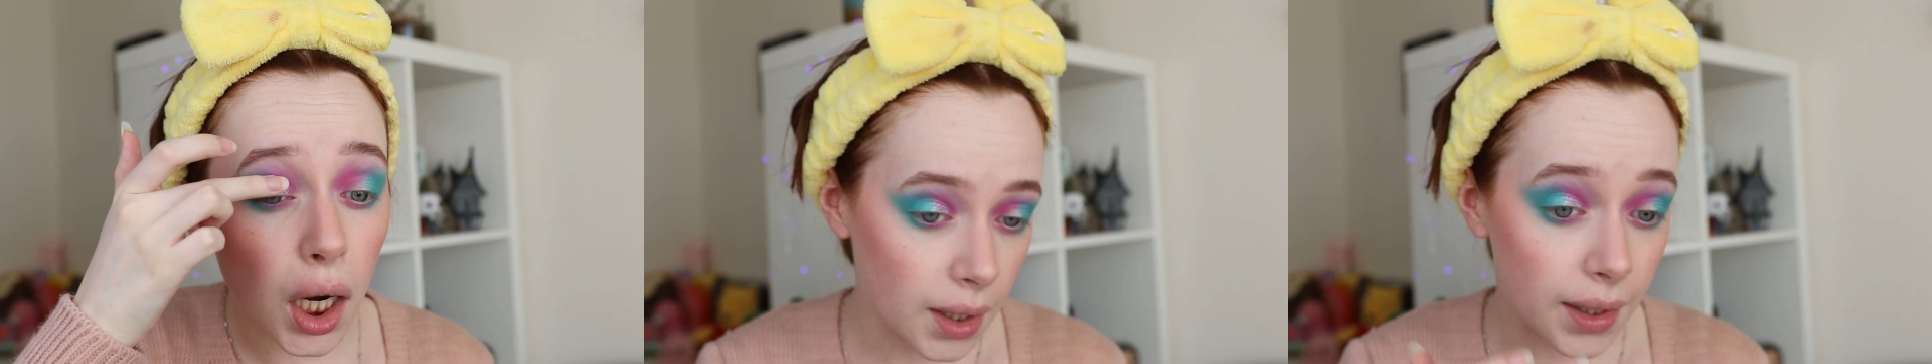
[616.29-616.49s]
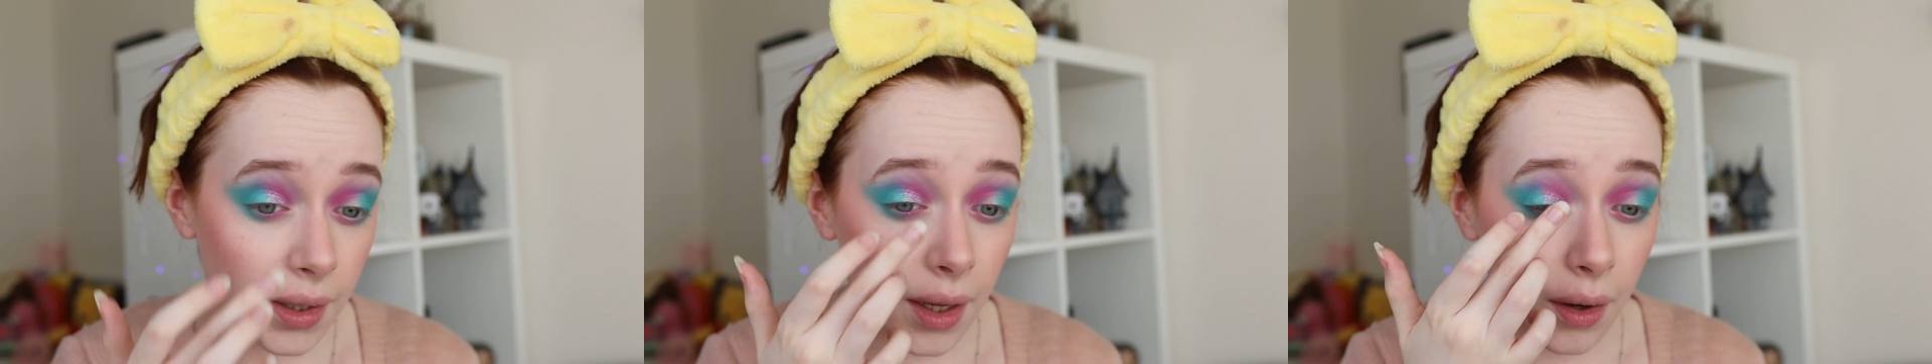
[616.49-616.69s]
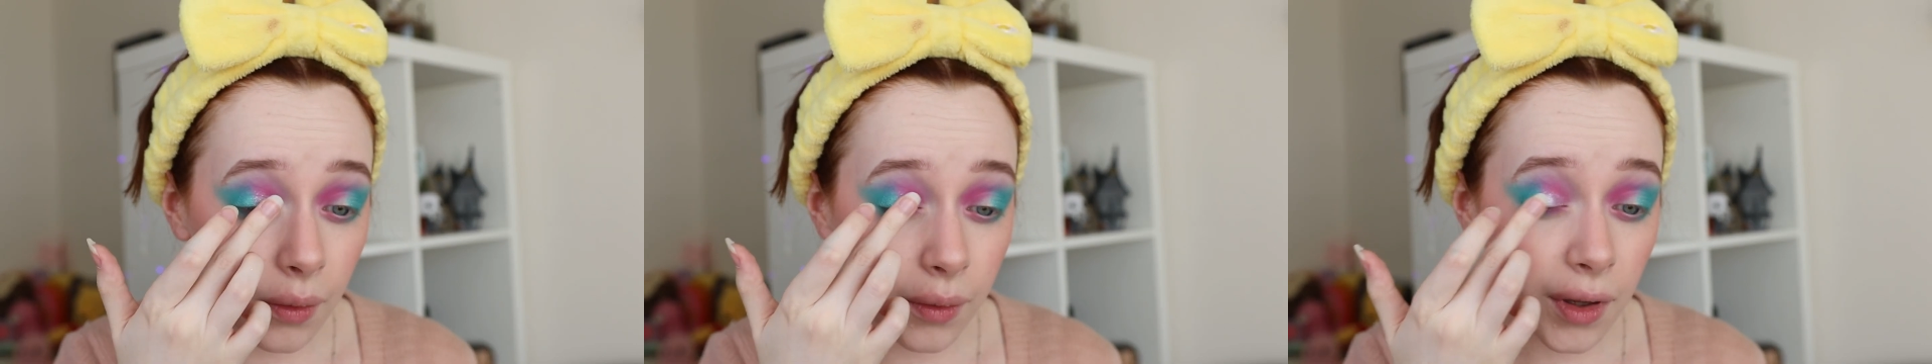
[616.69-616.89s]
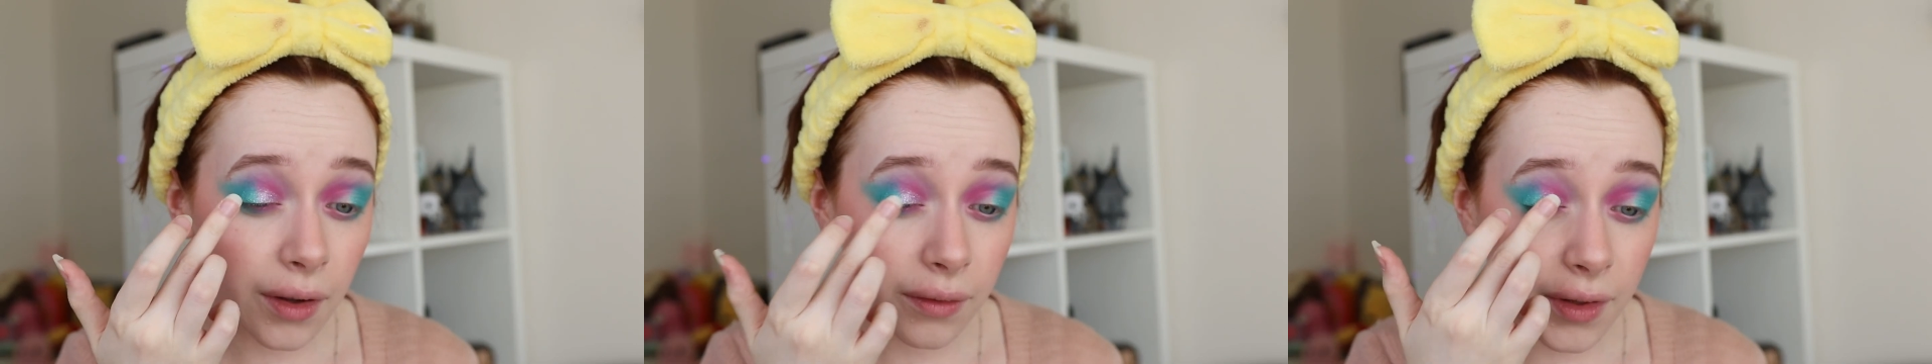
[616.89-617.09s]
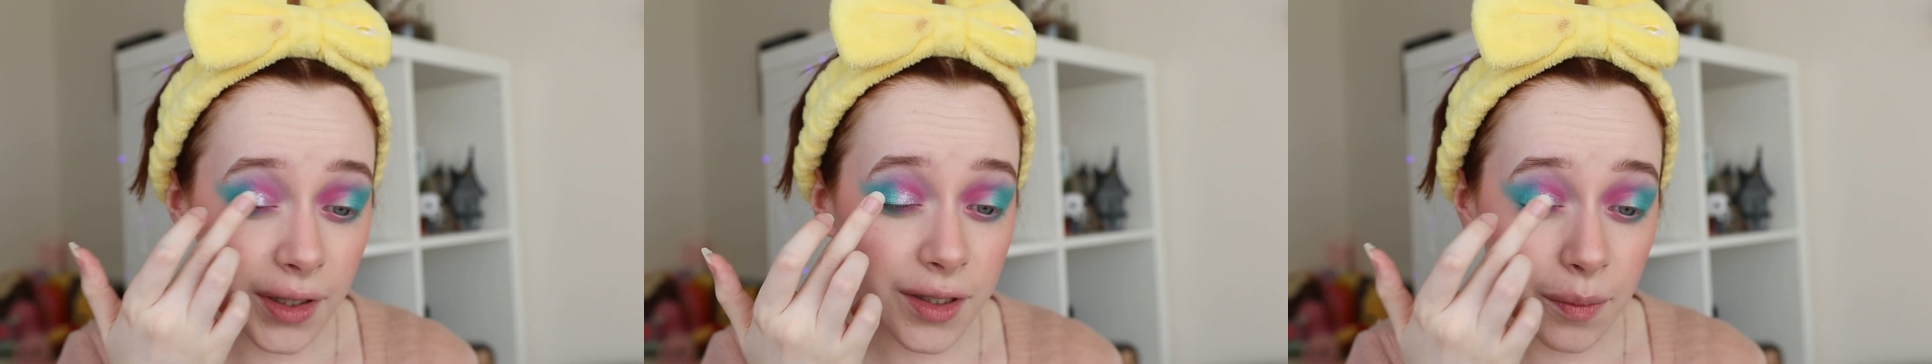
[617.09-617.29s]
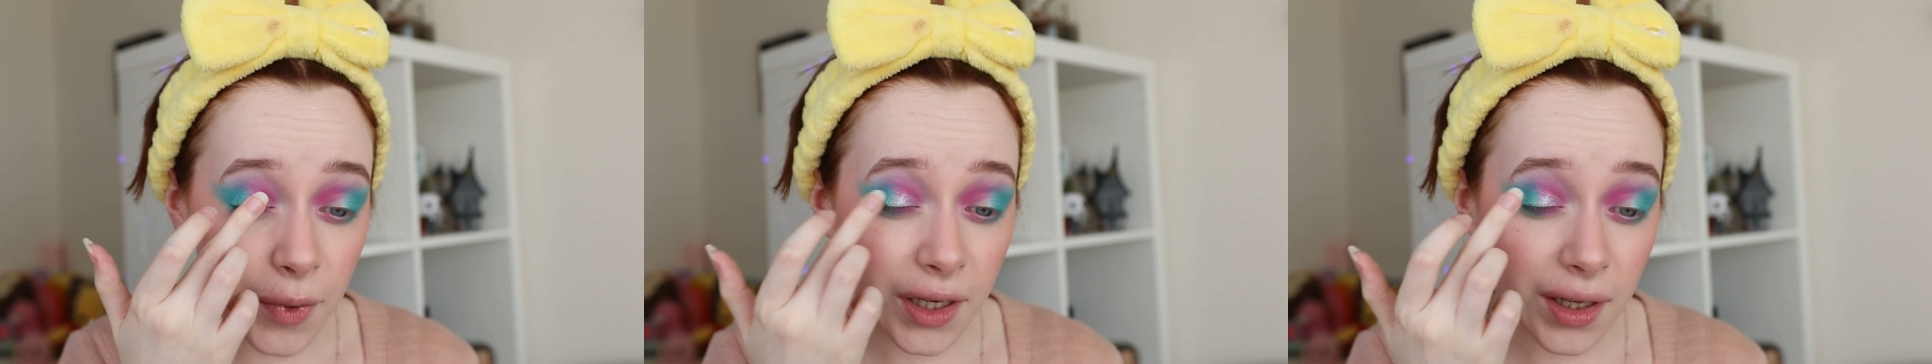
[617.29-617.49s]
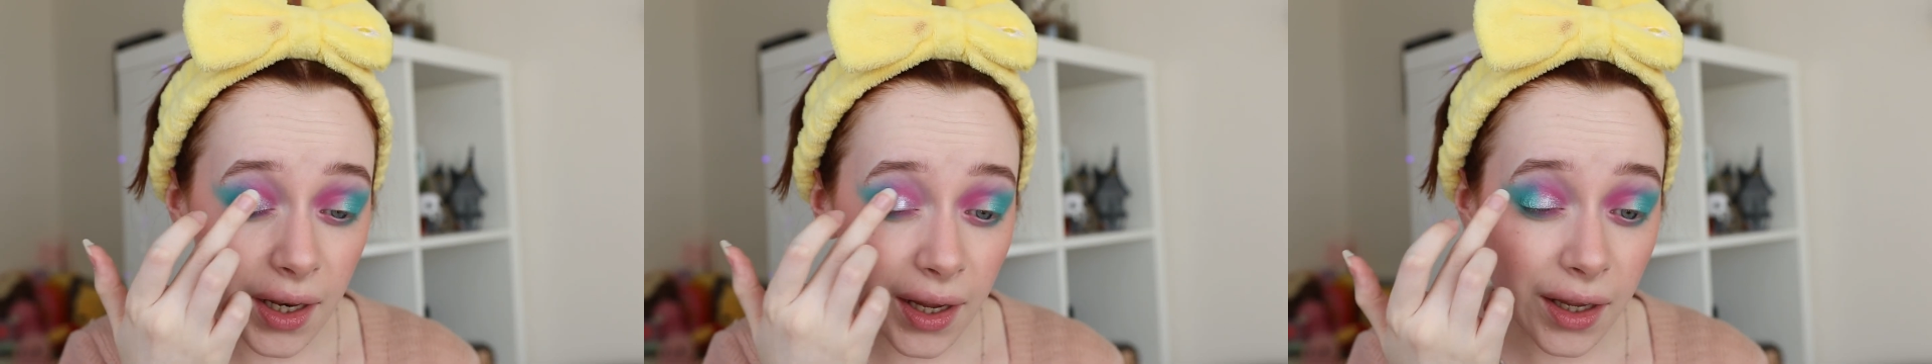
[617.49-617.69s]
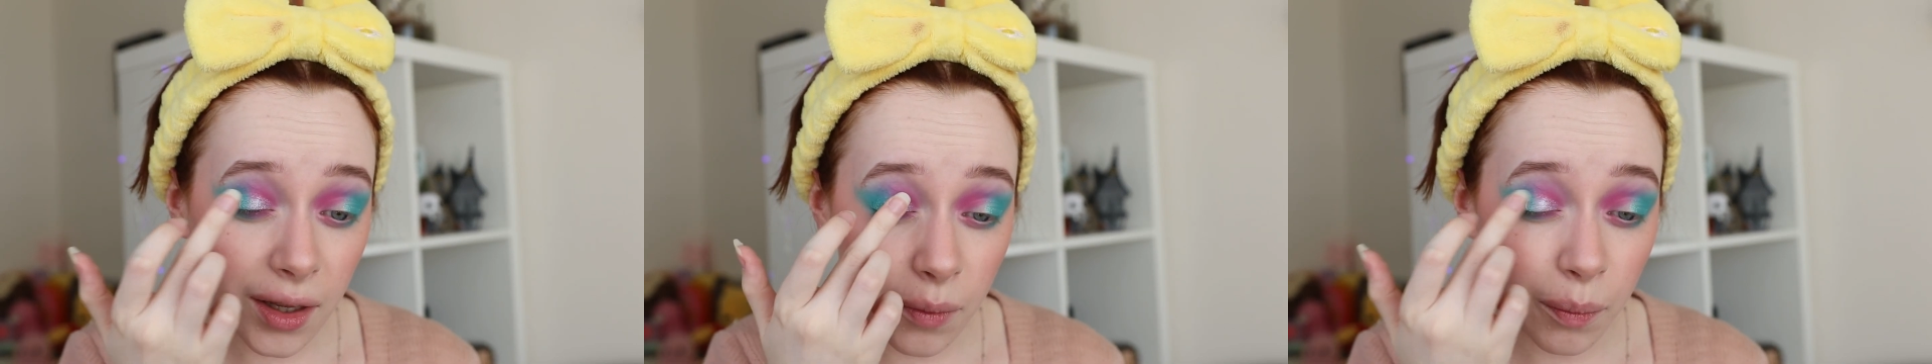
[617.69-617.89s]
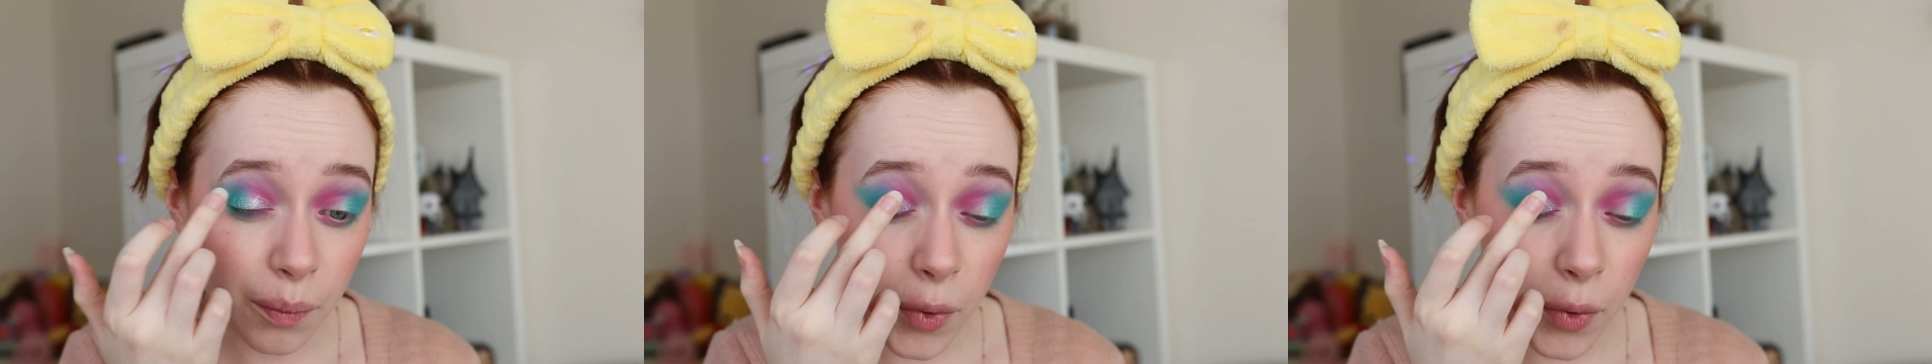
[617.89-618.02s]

And now we have this bit like